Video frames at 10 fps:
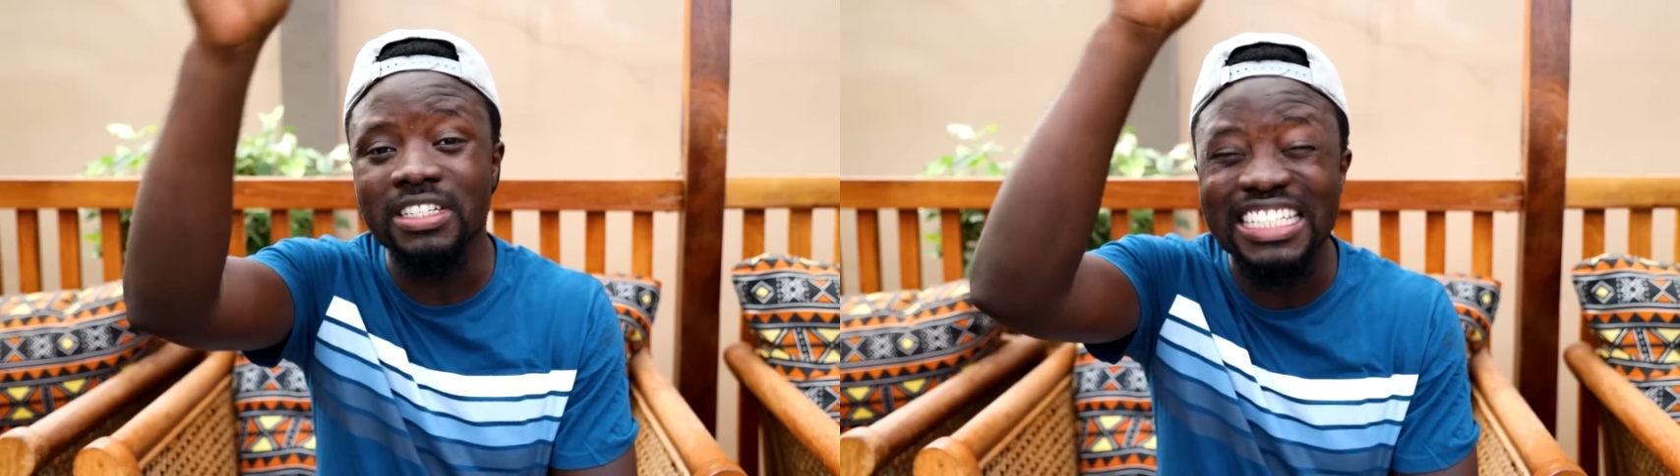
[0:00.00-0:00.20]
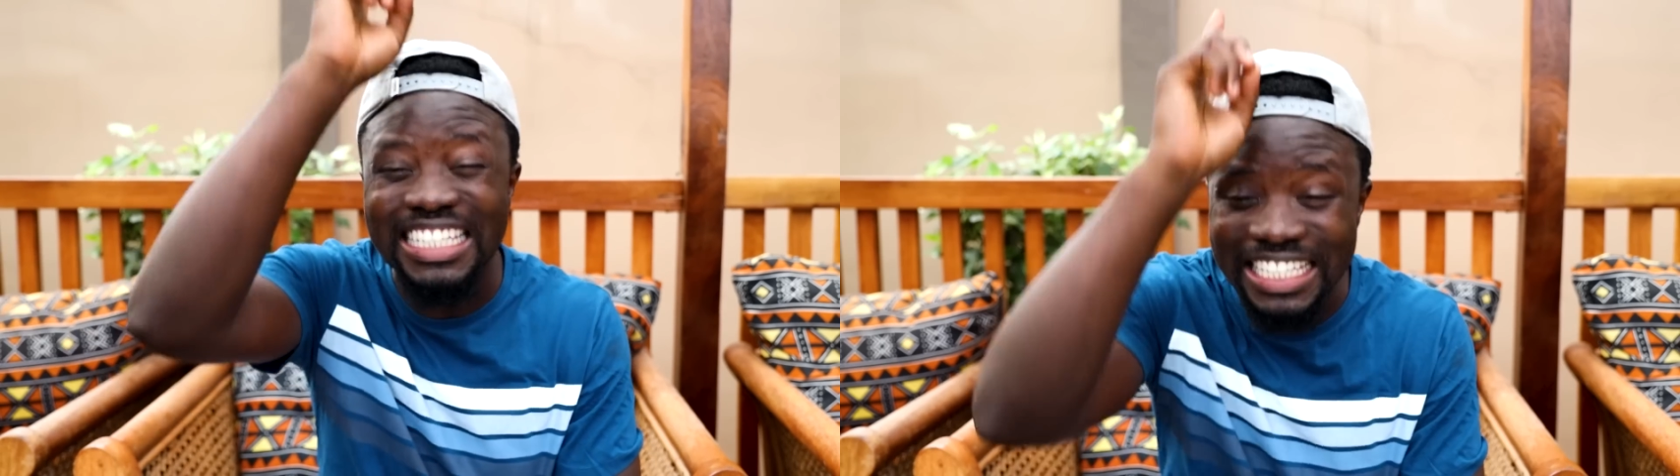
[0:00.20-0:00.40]

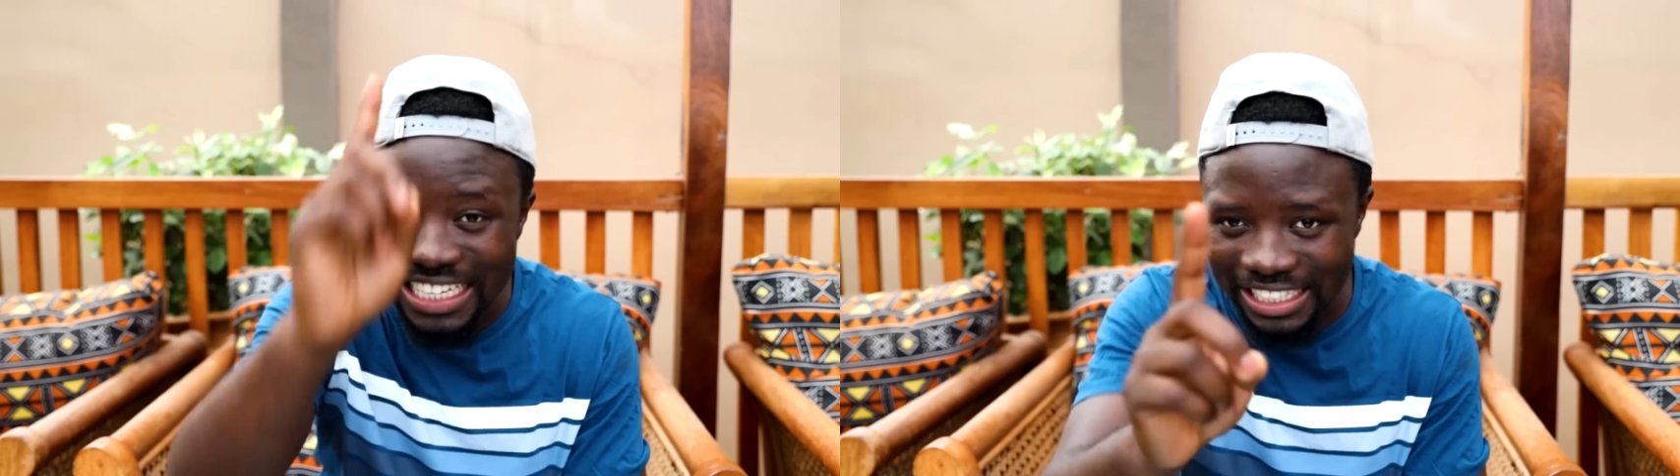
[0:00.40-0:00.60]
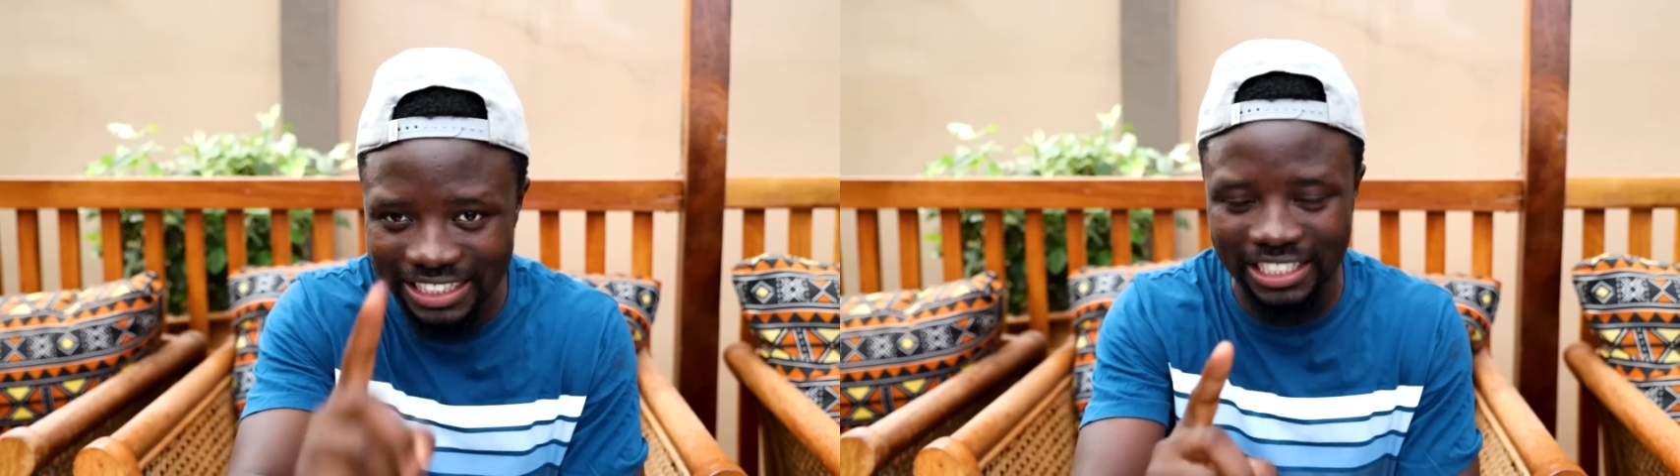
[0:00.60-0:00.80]

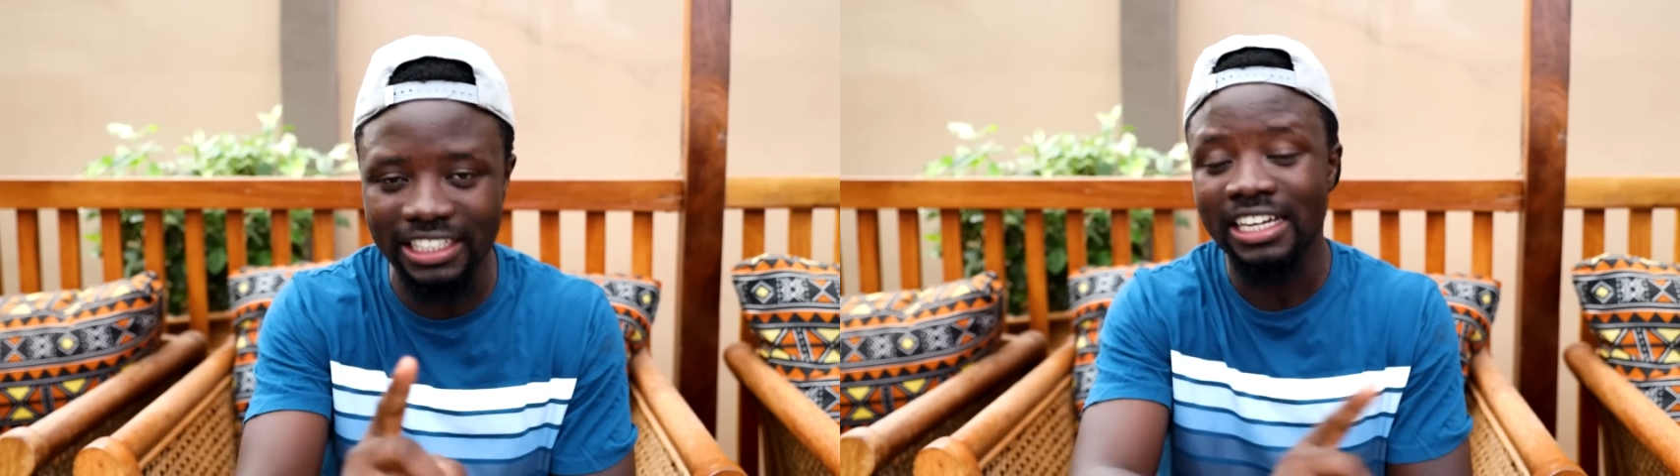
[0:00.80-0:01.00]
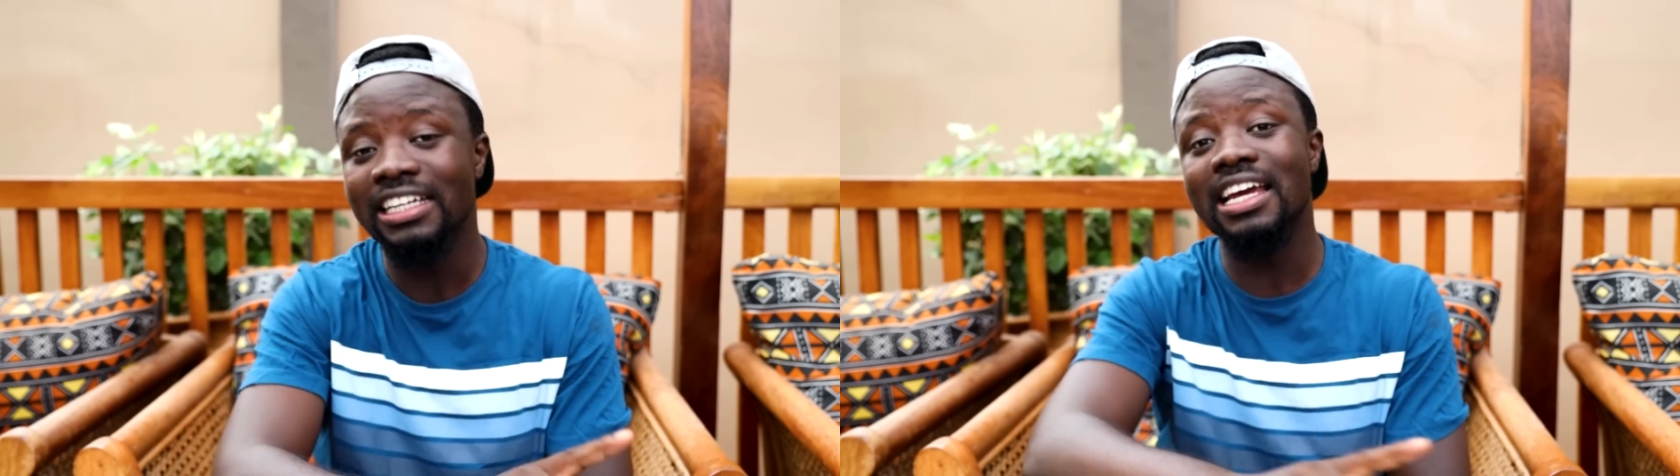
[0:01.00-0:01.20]

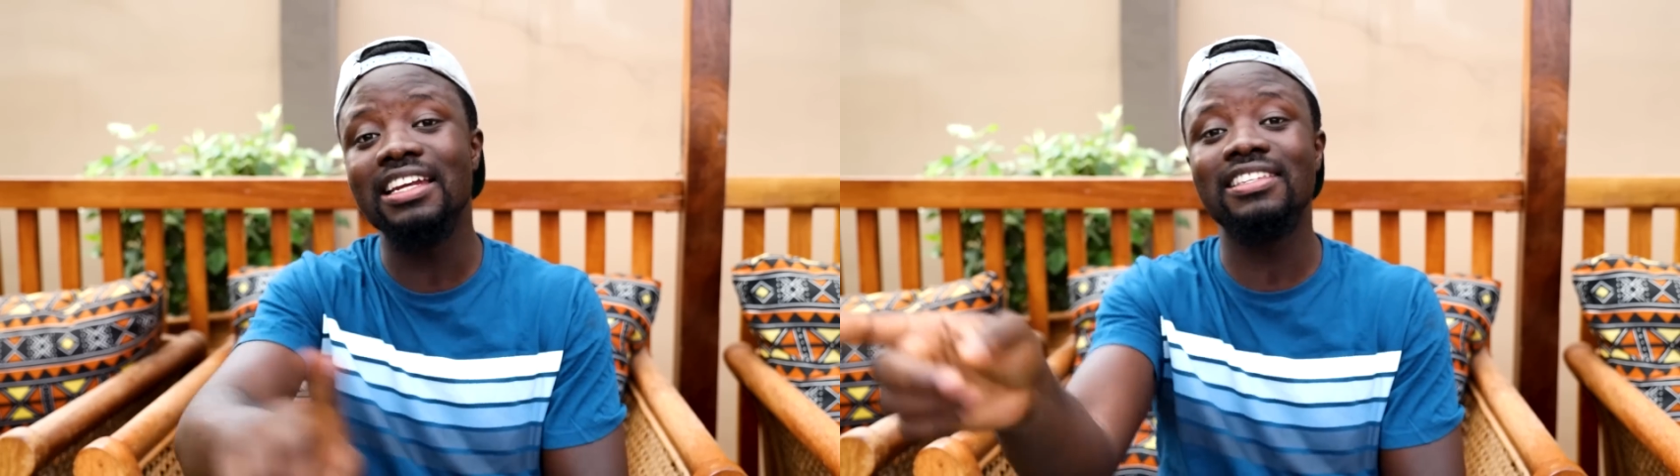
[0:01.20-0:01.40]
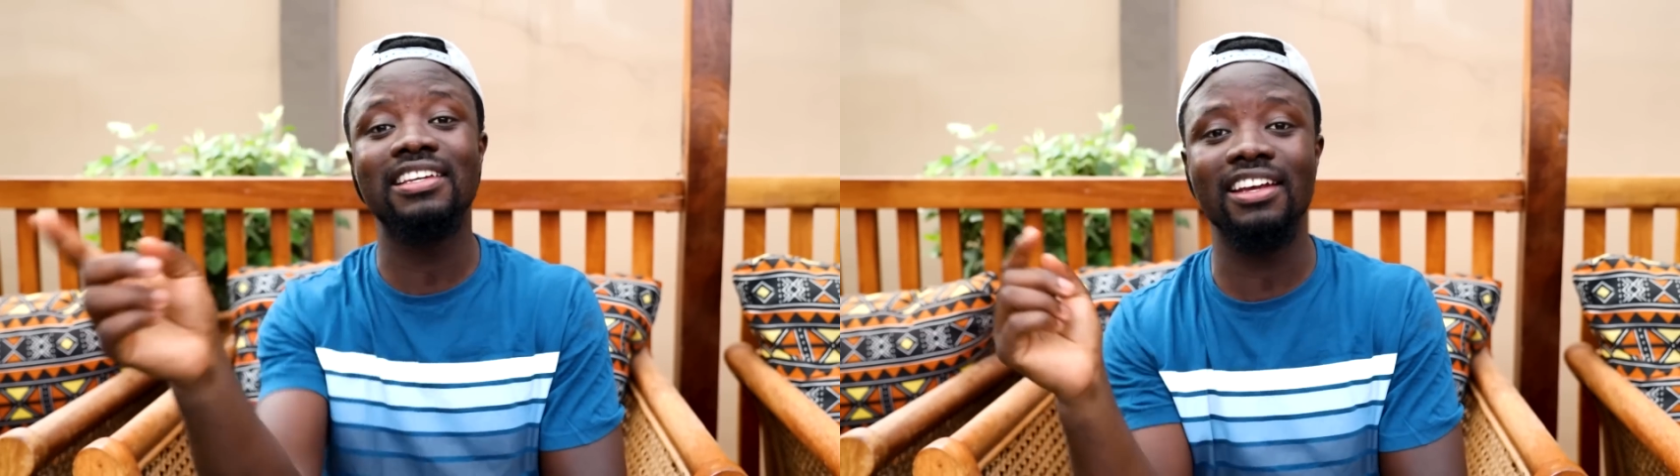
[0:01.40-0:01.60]
Nshienti, ye
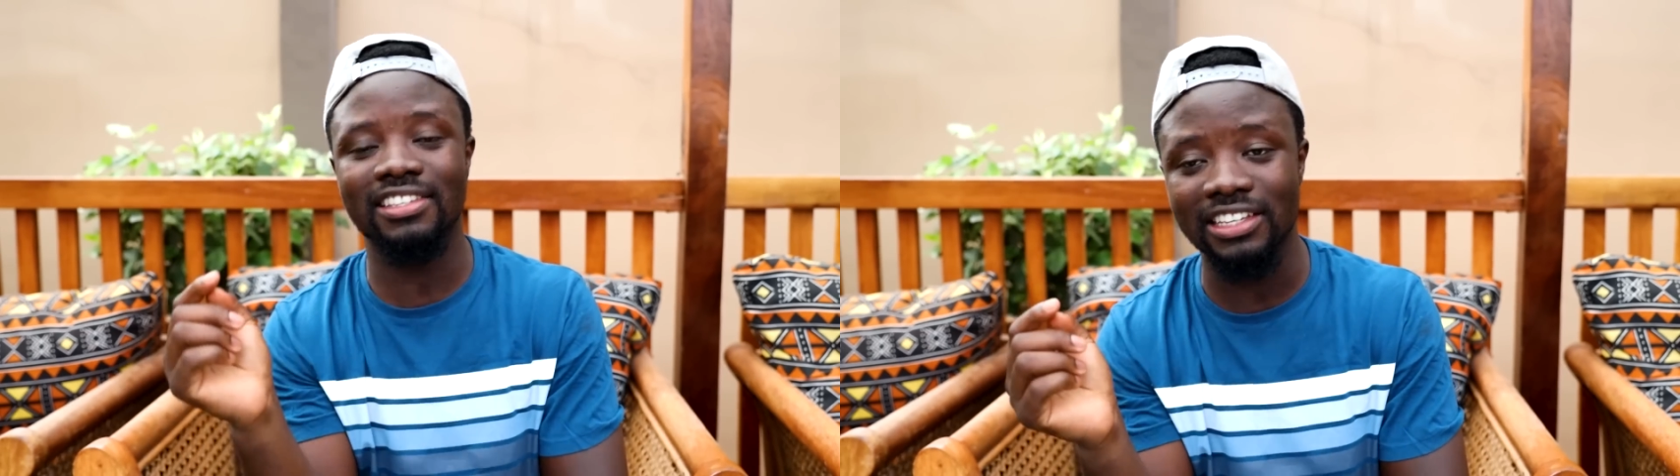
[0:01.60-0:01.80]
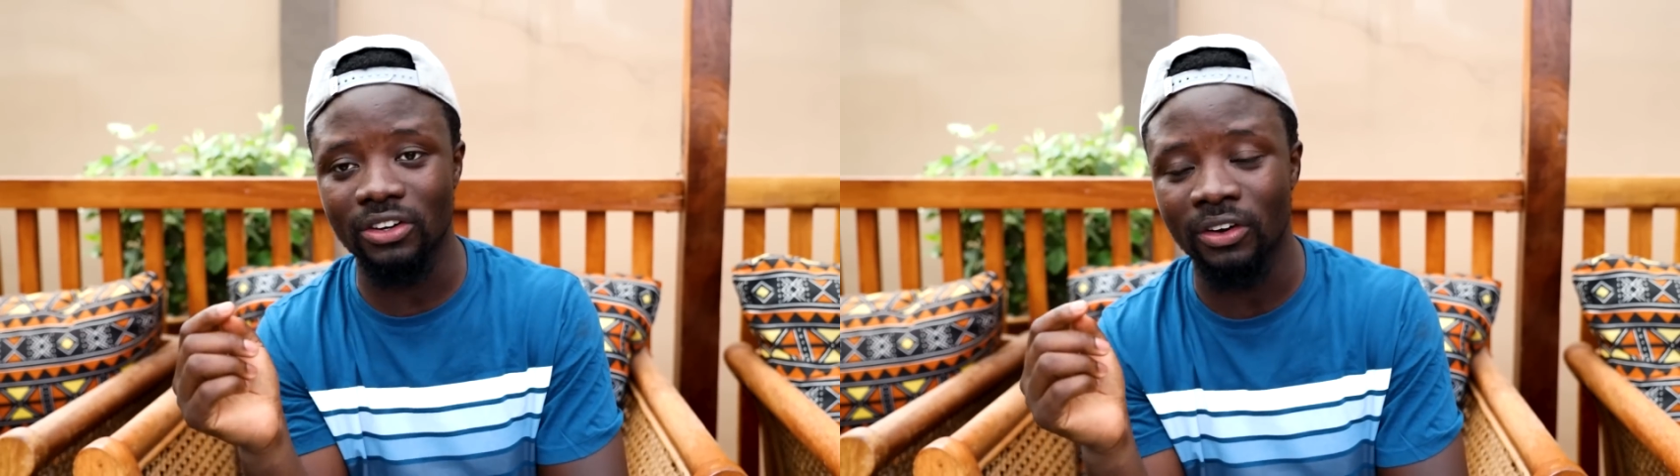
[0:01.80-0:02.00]

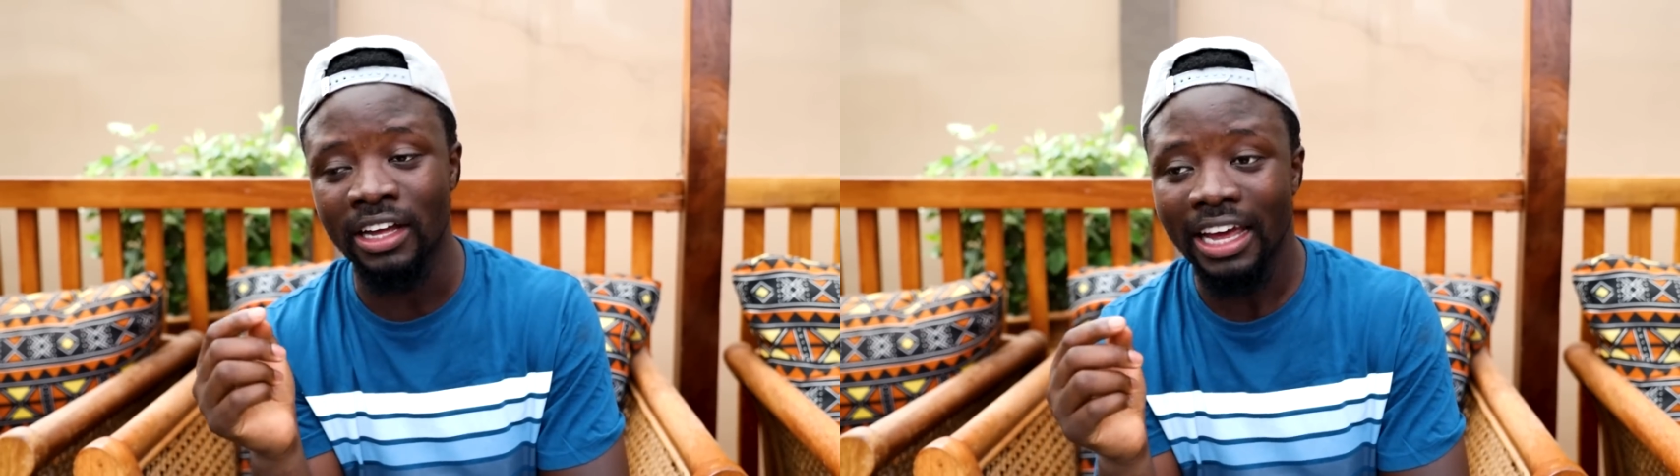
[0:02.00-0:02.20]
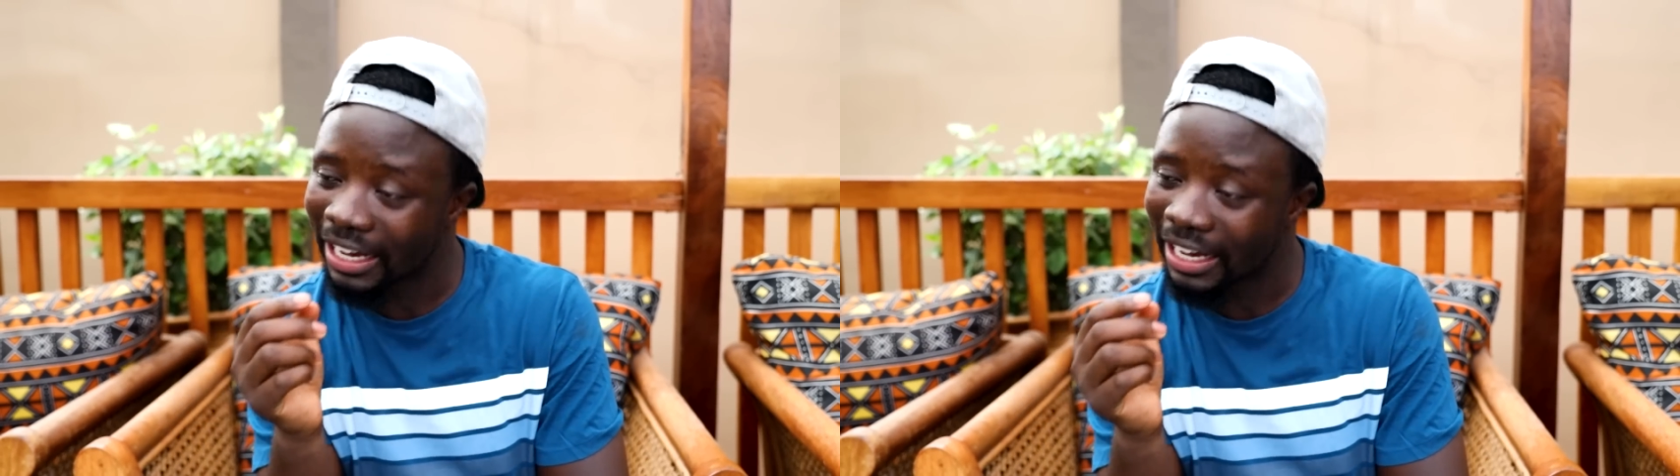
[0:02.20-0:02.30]
disgrace, you know.